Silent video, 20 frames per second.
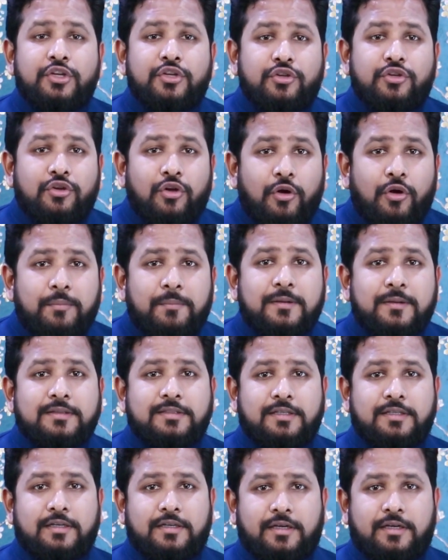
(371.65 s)
your
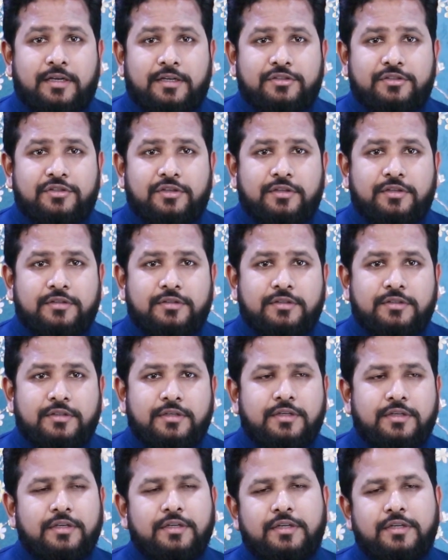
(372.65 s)
personal connections
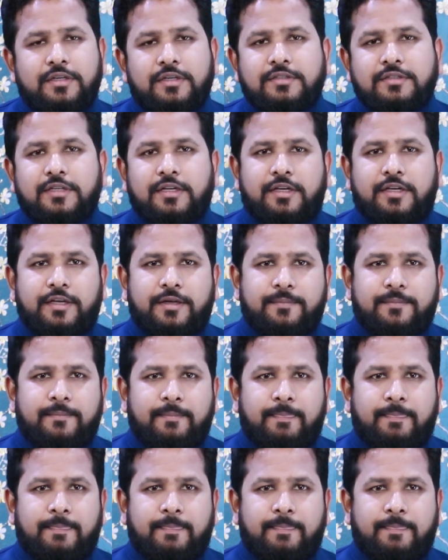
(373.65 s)
is a day.